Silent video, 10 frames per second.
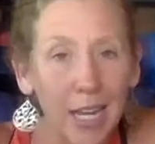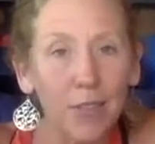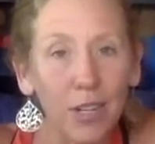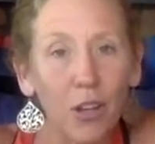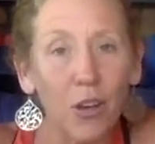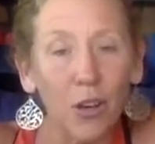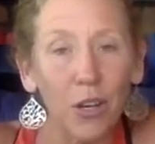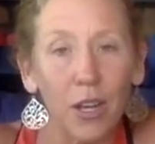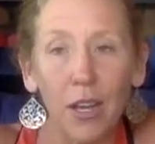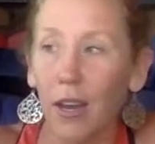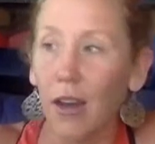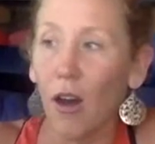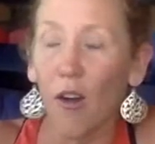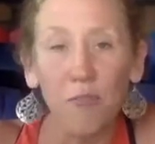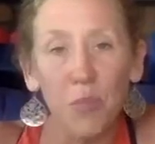of a lot
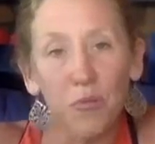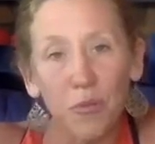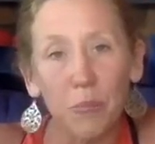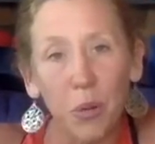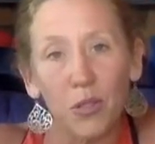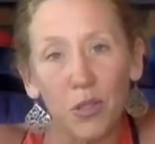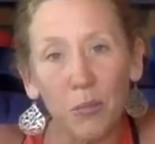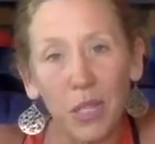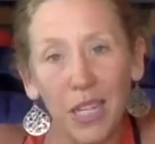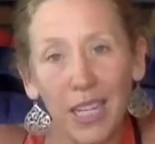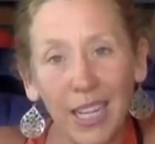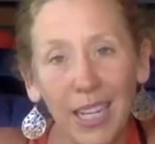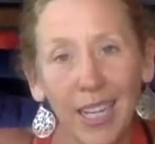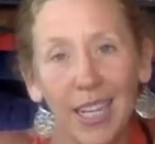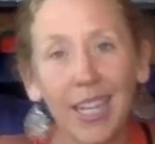of movement
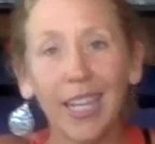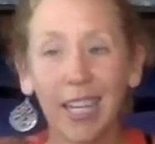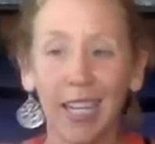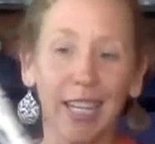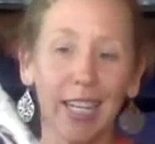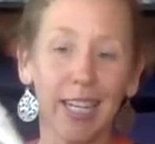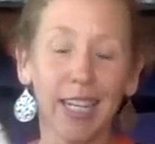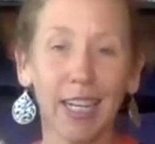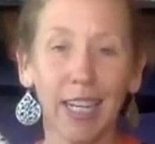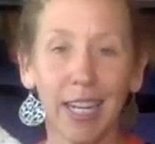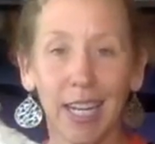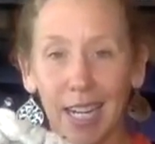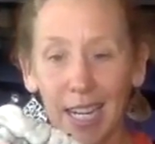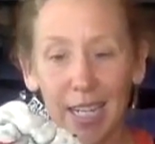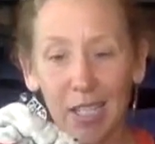possibility in
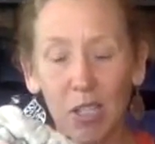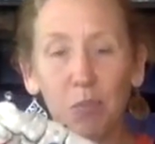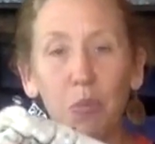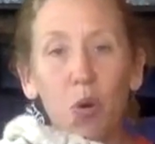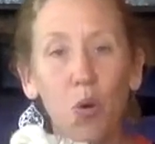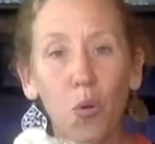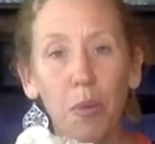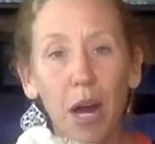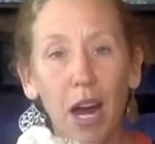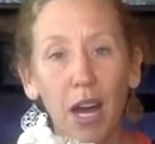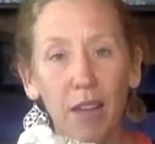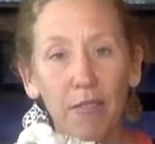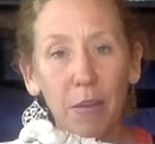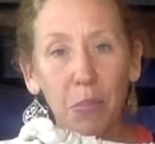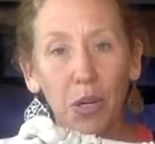a small part of
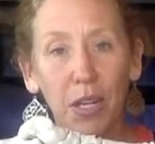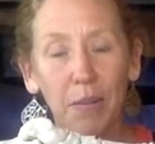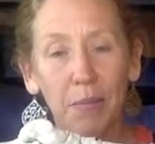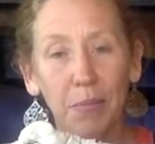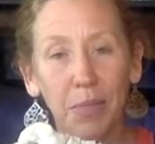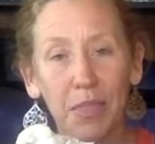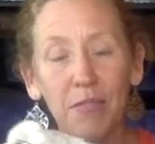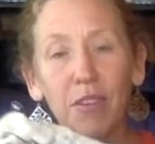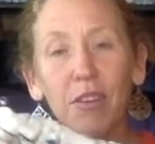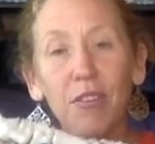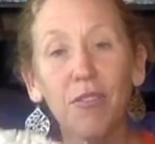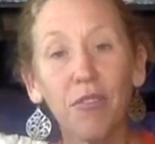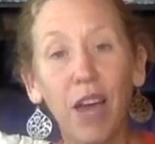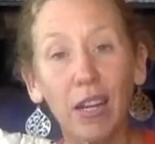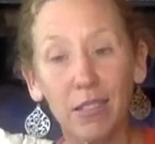our body. The very
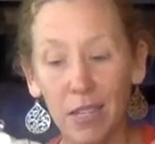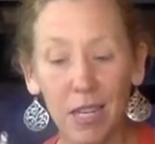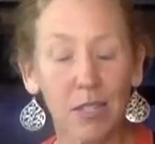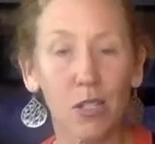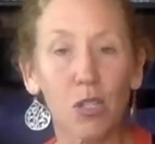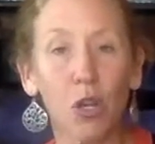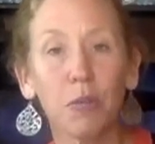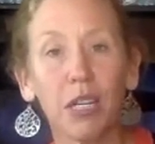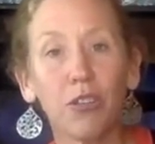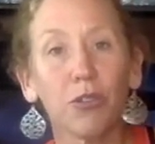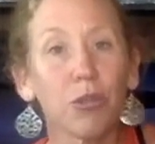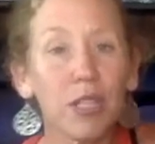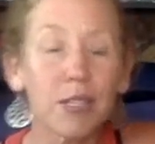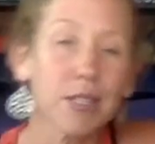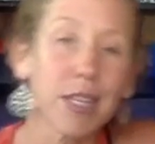fact it has so many
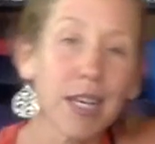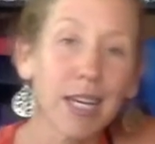joints